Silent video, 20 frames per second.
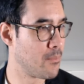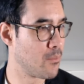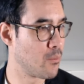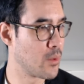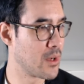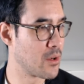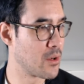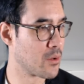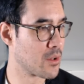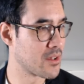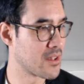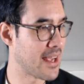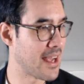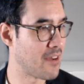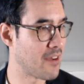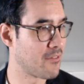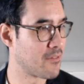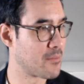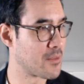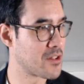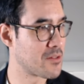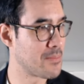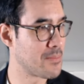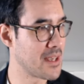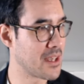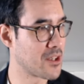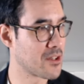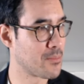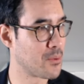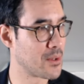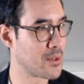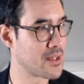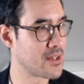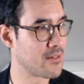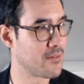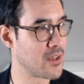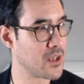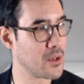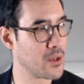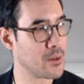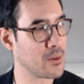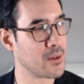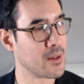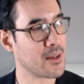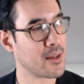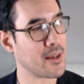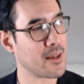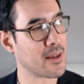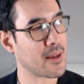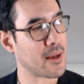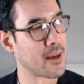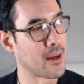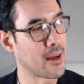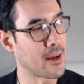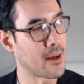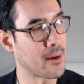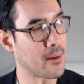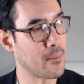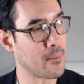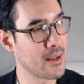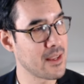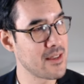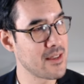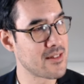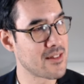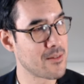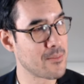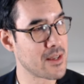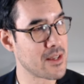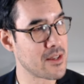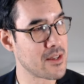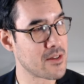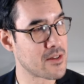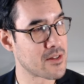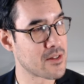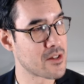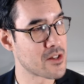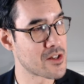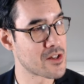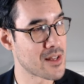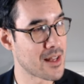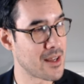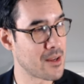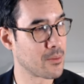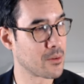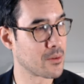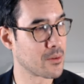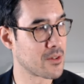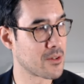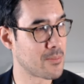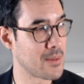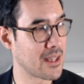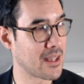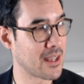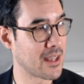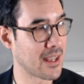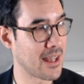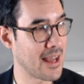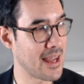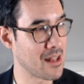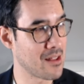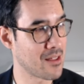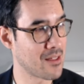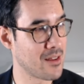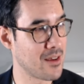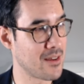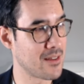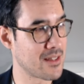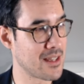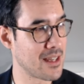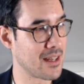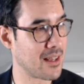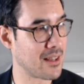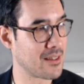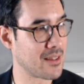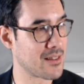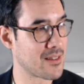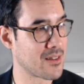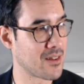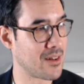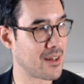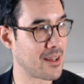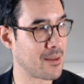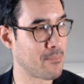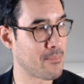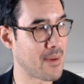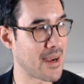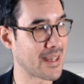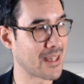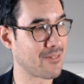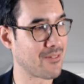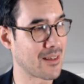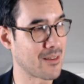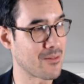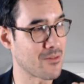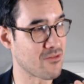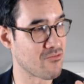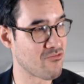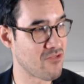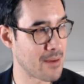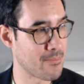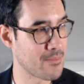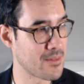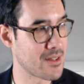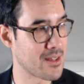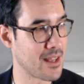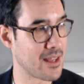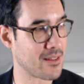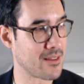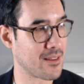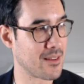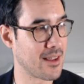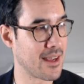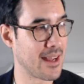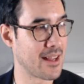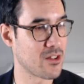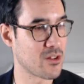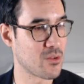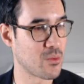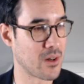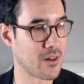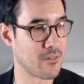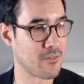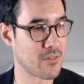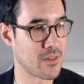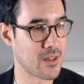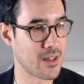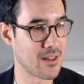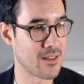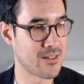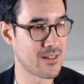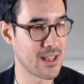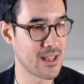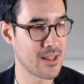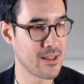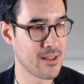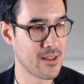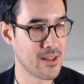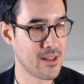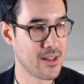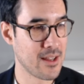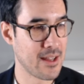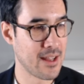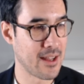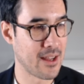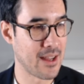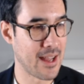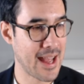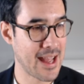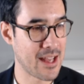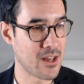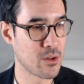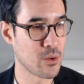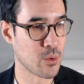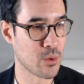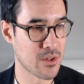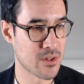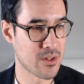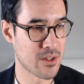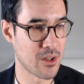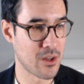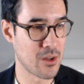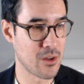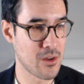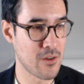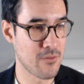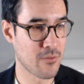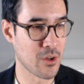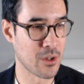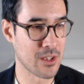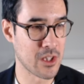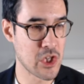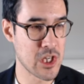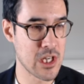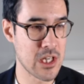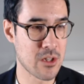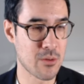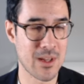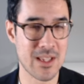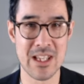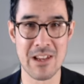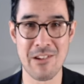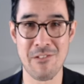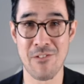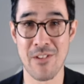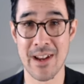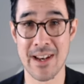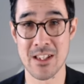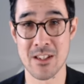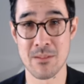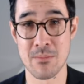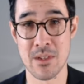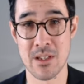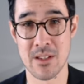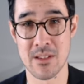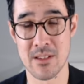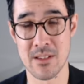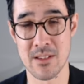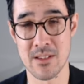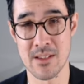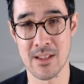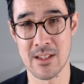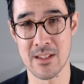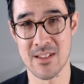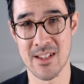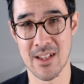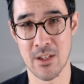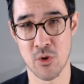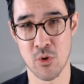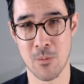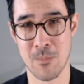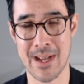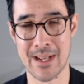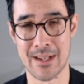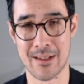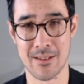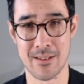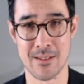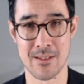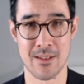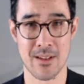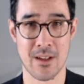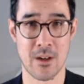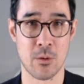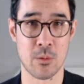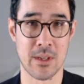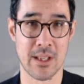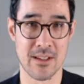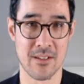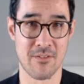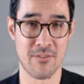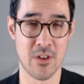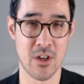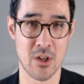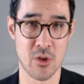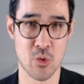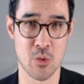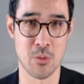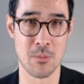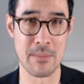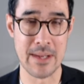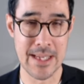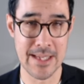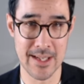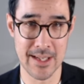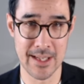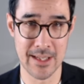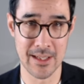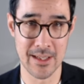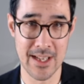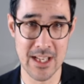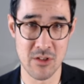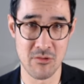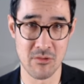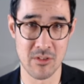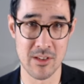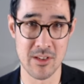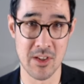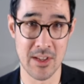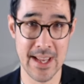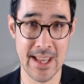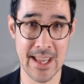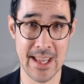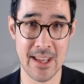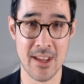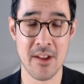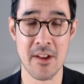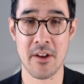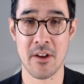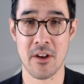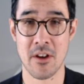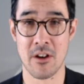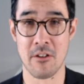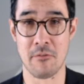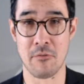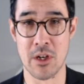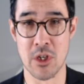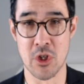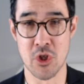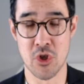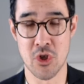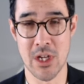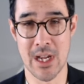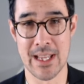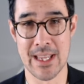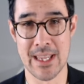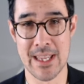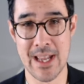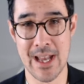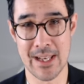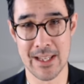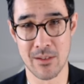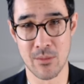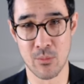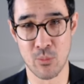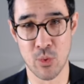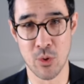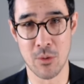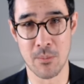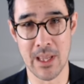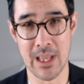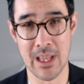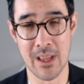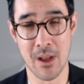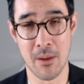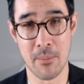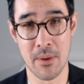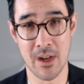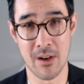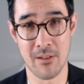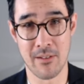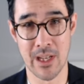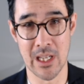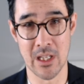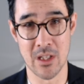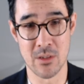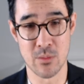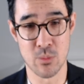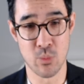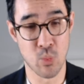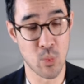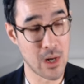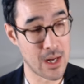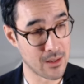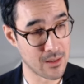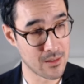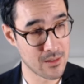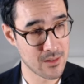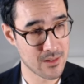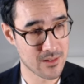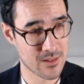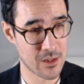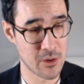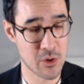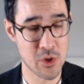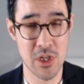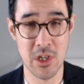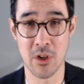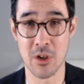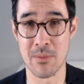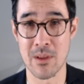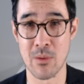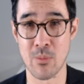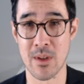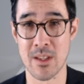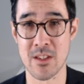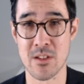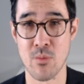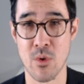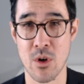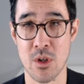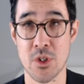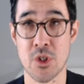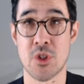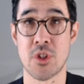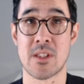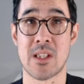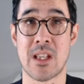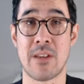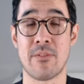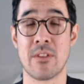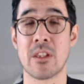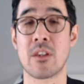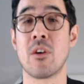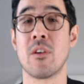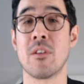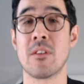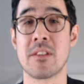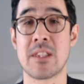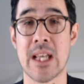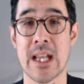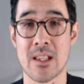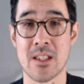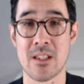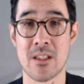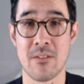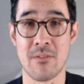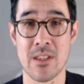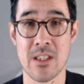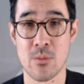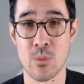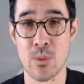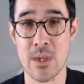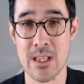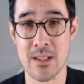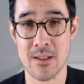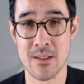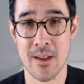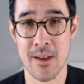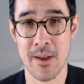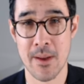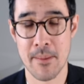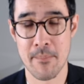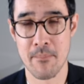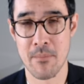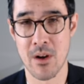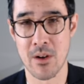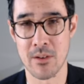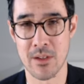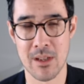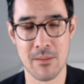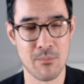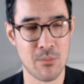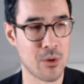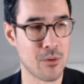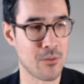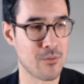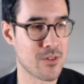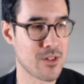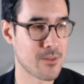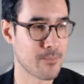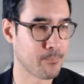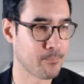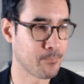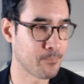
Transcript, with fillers: We also have, from a speaker's point of view, ECB's Schnabel speaking at 8:30 London time, Bank of England's Ramsden at 12:30. And also you've got the G20 finance ministers and central bankers holding a virtual meeting later on today, of which Janet Yellen will be appearing as well. So she could be one to watch just given the context of this week's market moves.